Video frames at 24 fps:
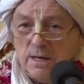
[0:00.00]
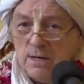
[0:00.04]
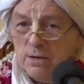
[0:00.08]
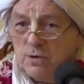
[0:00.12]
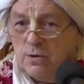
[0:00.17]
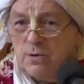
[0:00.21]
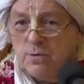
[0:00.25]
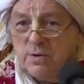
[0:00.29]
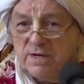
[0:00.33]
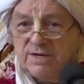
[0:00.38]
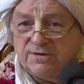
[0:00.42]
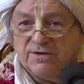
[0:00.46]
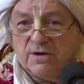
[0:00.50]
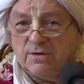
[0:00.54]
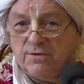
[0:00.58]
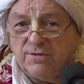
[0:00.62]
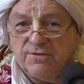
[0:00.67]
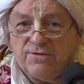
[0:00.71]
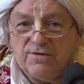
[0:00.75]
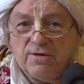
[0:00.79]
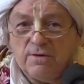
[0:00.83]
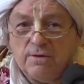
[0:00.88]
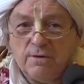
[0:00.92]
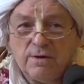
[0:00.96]
who is
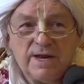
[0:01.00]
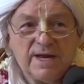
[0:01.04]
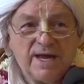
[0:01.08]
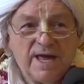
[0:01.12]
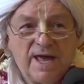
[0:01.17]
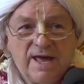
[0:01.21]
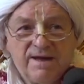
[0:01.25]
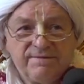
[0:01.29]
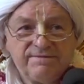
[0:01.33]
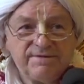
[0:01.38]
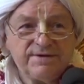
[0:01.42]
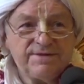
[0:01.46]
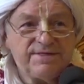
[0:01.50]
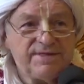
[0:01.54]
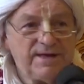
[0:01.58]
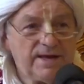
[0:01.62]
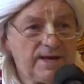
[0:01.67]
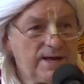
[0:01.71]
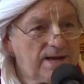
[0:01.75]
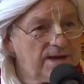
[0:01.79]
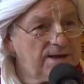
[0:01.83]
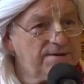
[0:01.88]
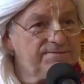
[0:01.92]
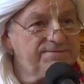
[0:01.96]
controlling
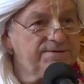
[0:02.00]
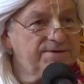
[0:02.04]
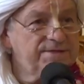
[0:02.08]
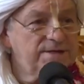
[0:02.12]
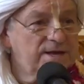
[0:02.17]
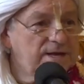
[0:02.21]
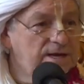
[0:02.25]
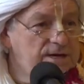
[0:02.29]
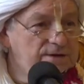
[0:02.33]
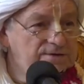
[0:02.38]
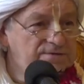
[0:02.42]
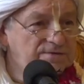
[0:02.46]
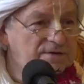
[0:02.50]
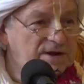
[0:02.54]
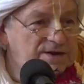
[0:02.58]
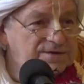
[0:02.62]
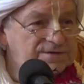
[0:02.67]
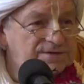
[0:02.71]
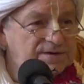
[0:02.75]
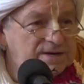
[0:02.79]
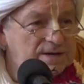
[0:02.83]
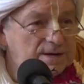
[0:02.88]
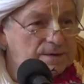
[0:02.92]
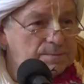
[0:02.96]
everything. Everything is
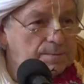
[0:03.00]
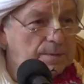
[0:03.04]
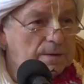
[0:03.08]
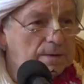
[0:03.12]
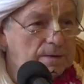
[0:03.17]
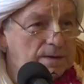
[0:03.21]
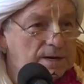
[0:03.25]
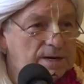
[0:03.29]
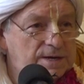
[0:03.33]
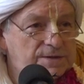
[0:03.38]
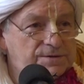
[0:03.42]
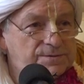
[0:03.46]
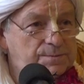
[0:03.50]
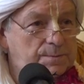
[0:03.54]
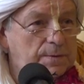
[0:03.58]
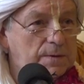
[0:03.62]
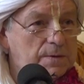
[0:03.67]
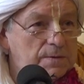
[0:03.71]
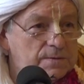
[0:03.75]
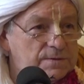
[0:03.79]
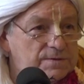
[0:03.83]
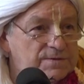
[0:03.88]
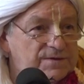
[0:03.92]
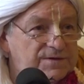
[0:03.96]
resting upon his
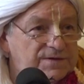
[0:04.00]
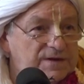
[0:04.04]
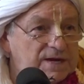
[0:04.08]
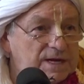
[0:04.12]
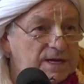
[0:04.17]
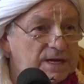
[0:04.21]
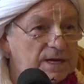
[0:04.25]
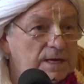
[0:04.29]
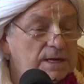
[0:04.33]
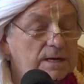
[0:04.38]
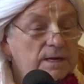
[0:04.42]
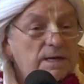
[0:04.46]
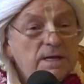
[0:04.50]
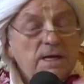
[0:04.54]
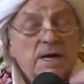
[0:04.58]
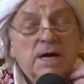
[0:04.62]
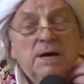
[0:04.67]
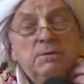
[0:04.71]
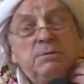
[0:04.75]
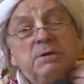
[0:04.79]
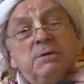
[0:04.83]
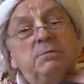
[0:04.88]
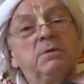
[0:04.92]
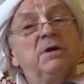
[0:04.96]
potency,
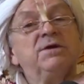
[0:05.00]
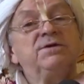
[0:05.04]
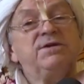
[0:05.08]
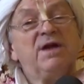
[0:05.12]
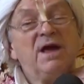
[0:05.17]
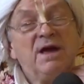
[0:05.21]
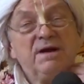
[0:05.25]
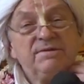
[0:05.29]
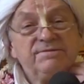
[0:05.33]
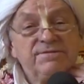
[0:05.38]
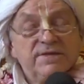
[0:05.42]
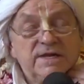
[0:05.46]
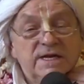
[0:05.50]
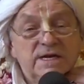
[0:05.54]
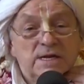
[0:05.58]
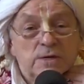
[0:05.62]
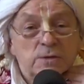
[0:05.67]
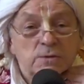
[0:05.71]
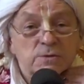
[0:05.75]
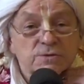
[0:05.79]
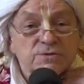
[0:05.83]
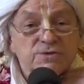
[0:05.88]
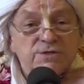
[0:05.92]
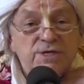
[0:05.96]
and we want to have the
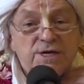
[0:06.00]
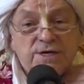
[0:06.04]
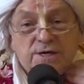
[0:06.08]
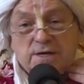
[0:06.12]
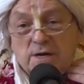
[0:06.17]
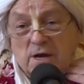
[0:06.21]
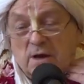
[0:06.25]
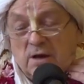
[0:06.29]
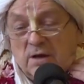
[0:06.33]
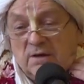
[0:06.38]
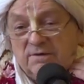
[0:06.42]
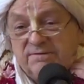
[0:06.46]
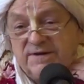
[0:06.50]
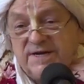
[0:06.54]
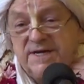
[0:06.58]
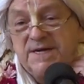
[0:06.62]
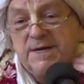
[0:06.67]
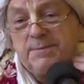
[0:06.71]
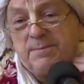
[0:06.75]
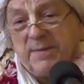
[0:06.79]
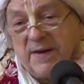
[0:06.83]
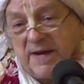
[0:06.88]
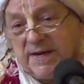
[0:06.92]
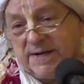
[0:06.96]
illusion of
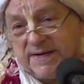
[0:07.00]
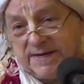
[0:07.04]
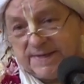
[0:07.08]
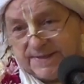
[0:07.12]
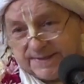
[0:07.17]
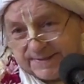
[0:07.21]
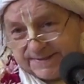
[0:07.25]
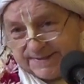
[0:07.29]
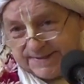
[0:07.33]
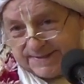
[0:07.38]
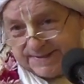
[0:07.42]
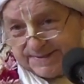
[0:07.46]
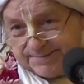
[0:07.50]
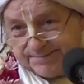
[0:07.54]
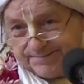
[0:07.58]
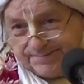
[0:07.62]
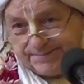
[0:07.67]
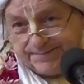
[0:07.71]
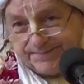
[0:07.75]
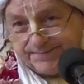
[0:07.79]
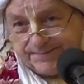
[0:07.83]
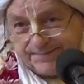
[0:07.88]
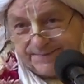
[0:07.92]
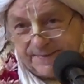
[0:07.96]
independence.
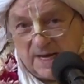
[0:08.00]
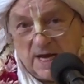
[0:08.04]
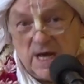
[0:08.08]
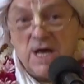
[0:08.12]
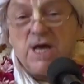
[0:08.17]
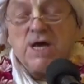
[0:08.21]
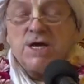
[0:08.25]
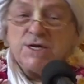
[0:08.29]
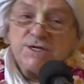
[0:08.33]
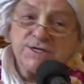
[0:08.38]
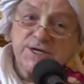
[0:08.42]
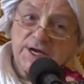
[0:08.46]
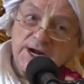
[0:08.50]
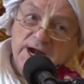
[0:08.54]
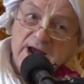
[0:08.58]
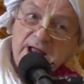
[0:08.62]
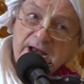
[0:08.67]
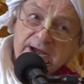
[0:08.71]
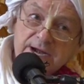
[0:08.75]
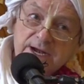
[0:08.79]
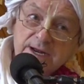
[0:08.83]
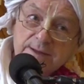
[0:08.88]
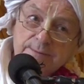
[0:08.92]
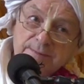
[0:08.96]

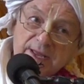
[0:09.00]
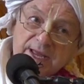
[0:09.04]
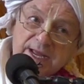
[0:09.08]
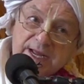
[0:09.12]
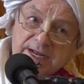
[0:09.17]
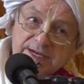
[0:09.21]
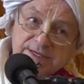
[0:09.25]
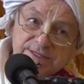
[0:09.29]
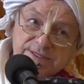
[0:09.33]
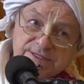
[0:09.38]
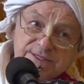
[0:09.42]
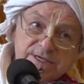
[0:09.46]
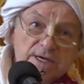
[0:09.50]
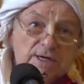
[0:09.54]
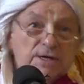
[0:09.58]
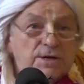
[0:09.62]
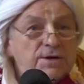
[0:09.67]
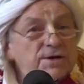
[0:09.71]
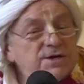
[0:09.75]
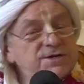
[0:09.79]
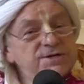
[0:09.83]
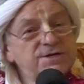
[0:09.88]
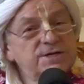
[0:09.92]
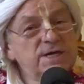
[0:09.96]
Surrender means,
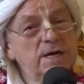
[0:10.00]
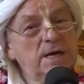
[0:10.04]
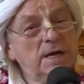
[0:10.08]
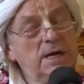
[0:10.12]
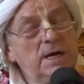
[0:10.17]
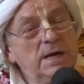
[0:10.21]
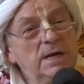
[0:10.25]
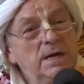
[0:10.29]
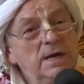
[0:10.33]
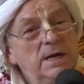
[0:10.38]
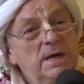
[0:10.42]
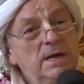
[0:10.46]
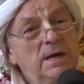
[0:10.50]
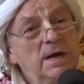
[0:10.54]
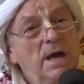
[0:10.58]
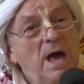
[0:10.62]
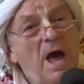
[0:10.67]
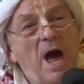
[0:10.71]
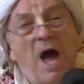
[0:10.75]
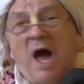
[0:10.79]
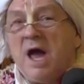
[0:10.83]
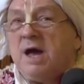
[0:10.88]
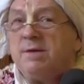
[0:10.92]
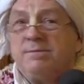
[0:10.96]
Krishna,
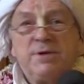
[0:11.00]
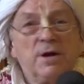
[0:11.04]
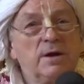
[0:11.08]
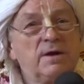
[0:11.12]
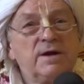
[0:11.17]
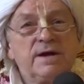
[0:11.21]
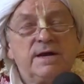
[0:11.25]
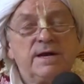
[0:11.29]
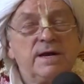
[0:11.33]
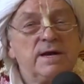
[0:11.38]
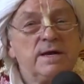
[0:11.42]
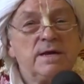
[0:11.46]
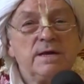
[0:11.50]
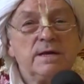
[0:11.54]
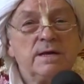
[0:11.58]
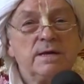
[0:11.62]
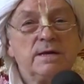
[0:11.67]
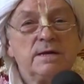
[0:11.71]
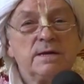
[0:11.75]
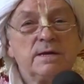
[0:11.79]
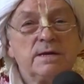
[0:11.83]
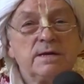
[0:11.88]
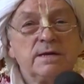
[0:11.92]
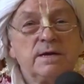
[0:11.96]
I am not
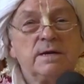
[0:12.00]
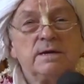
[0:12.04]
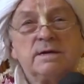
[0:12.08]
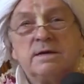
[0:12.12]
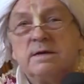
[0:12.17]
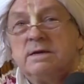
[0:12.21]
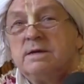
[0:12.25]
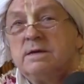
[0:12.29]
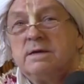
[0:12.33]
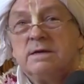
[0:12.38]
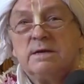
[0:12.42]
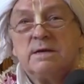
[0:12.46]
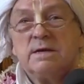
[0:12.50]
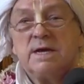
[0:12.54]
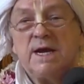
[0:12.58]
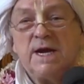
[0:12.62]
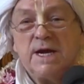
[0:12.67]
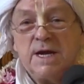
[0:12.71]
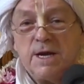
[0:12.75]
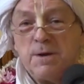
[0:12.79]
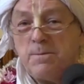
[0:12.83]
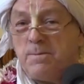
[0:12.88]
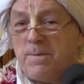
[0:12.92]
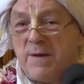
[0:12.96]

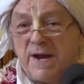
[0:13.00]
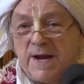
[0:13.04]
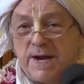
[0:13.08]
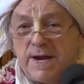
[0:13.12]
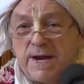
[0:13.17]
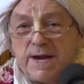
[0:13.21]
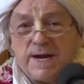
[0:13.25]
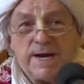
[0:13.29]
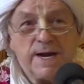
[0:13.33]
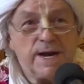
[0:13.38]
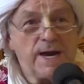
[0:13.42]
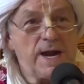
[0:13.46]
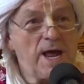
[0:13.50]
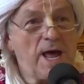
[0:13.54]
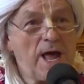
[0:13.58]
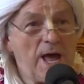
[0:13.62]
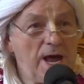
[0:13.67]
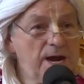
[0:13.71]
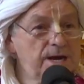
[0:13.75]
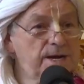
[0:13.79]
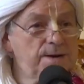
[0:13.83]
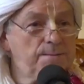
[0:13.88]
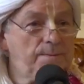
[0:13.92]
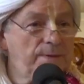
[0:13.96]
independent.
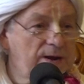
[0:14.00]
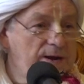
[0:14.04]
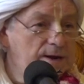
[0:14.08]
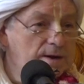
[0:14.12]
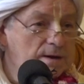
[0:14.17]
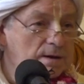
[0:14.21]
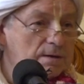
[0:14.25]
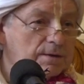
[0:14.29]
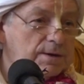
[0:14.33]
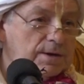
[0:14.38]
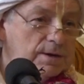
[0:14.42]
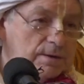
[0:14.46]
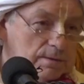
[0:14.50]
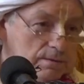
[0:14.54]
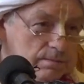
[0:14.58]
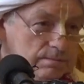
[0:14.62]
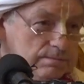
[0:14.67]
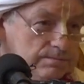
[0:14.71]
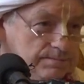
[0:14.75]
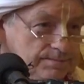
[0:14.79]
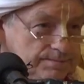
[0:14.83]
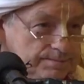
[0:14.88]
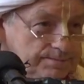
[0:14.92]
I depend on you.